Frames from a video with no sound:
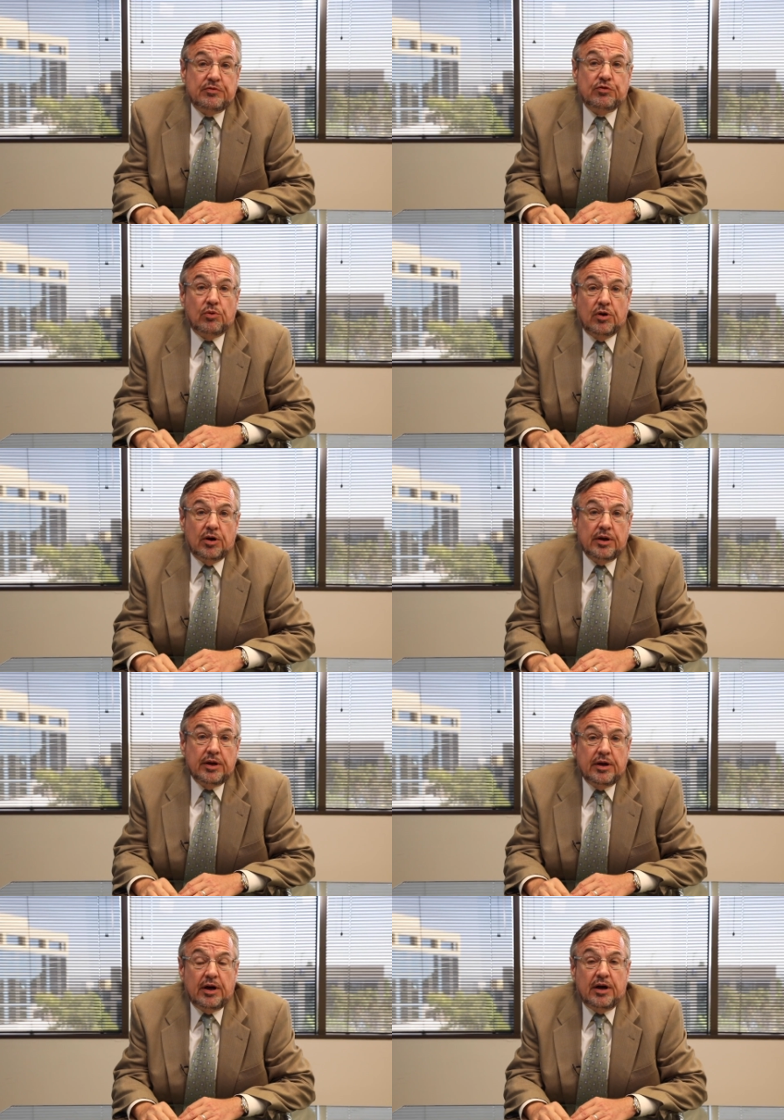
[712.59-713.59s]
for
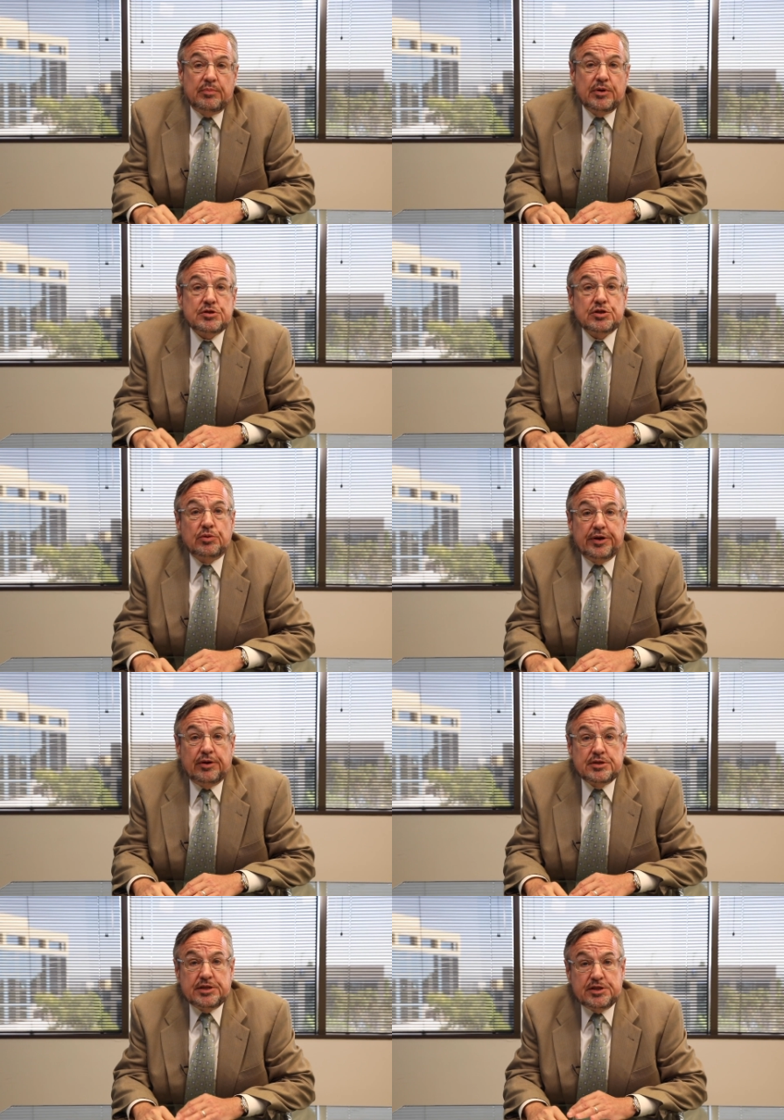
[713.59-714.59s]
most
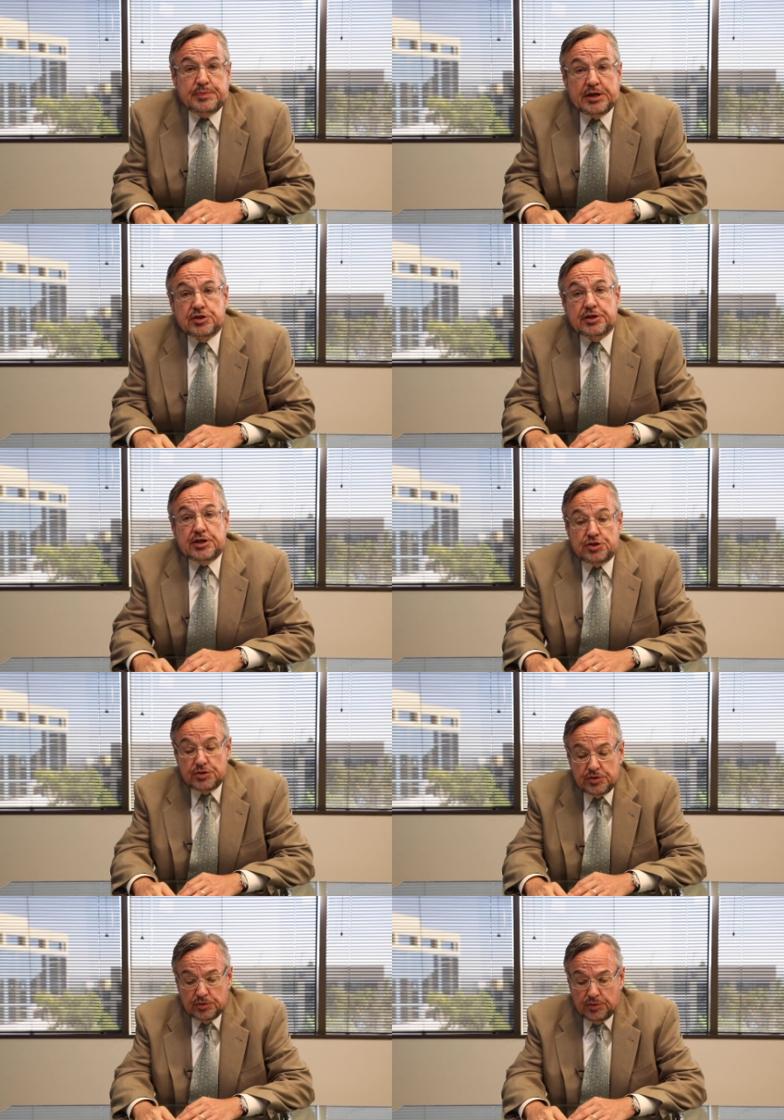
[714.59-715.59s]
lawyers, and especially
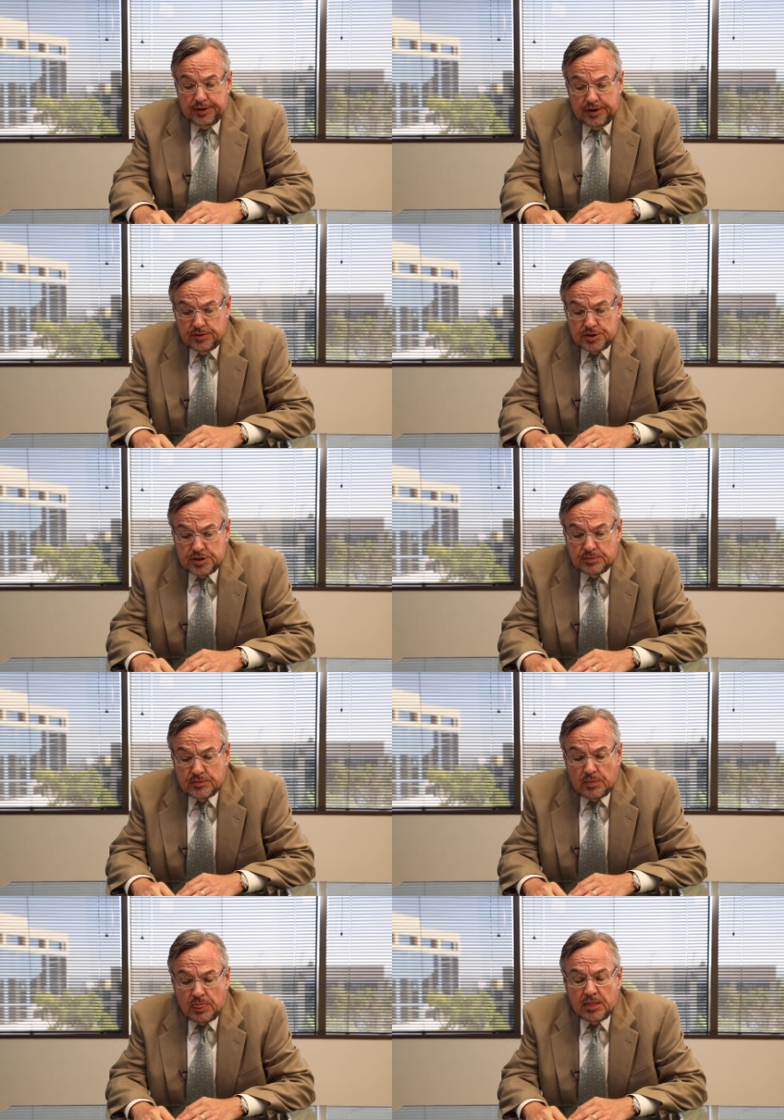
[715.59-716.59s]
junior lawyers.
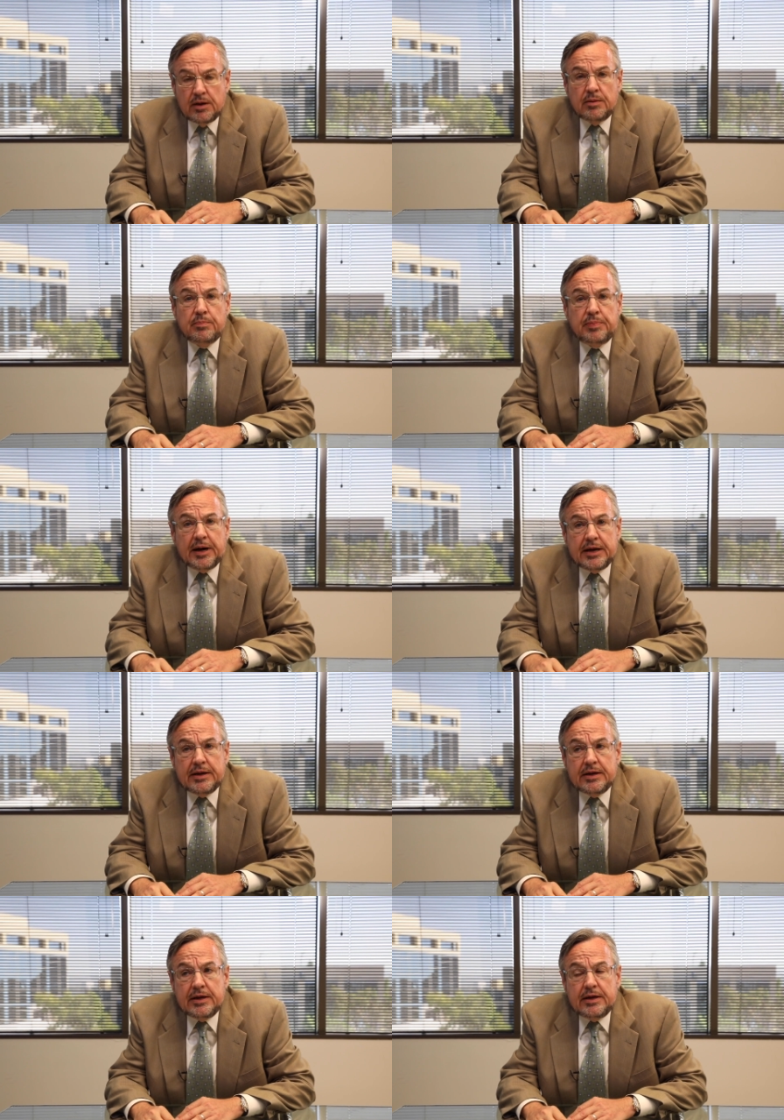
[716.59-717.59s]

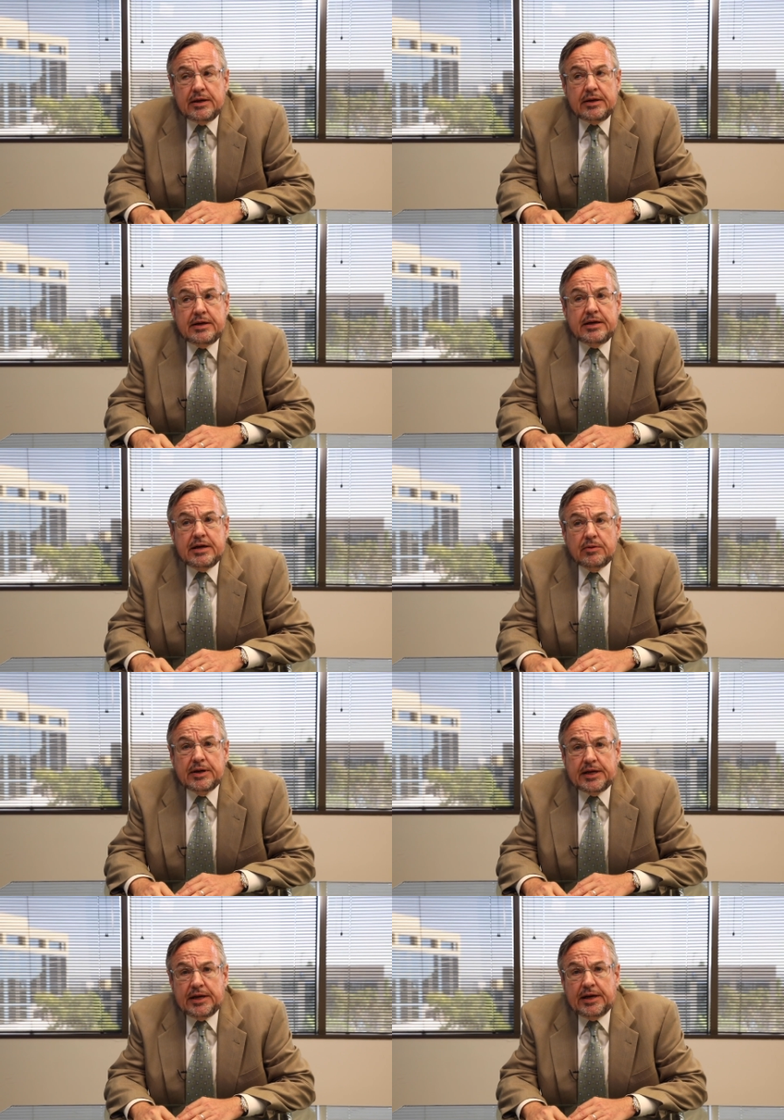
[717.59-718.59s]
But
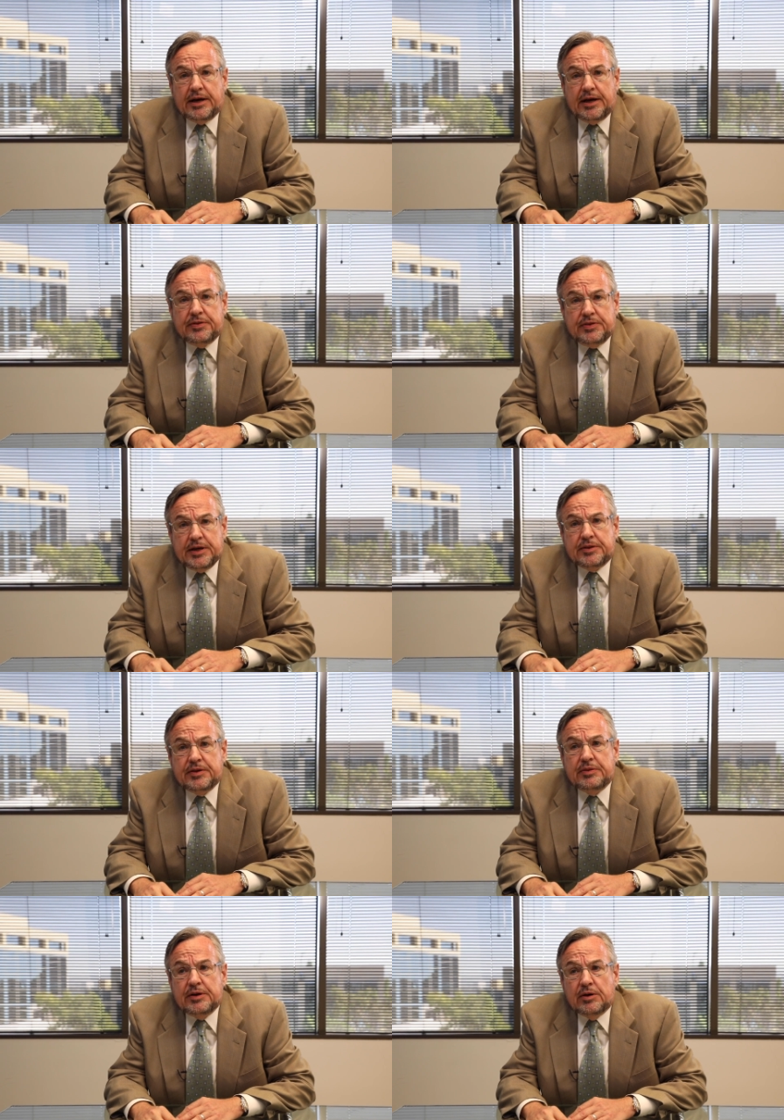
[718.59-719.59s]
here again, I think
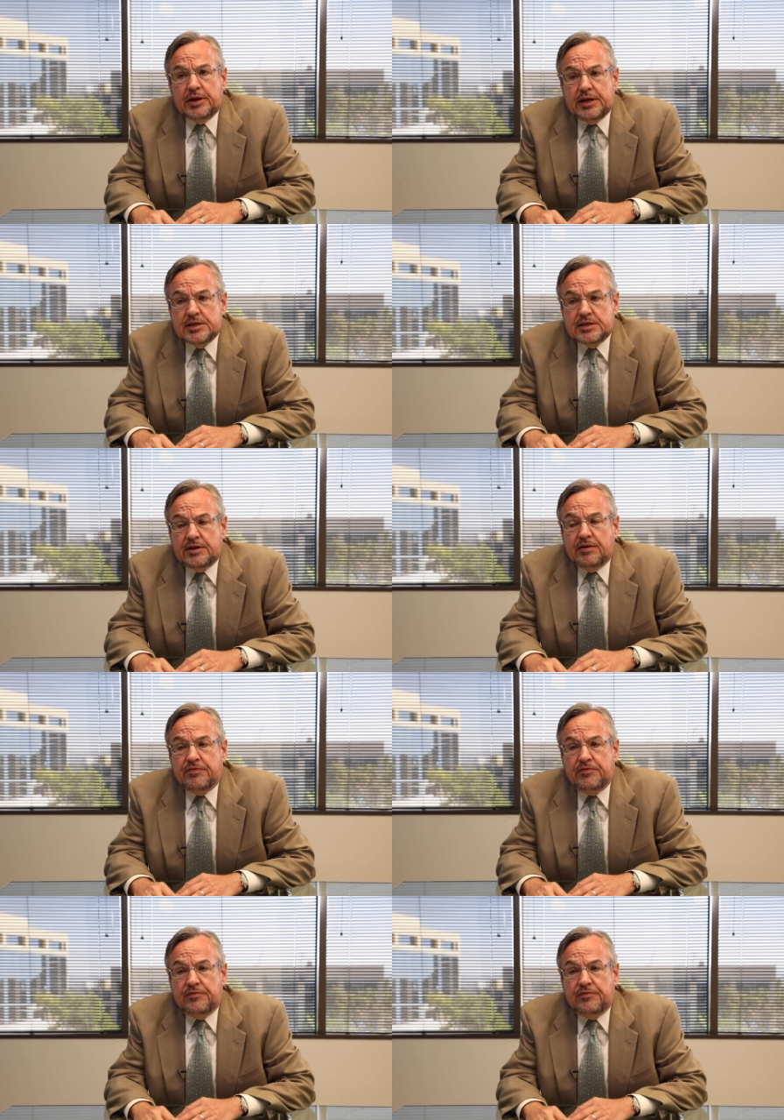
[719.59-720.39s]
that there is a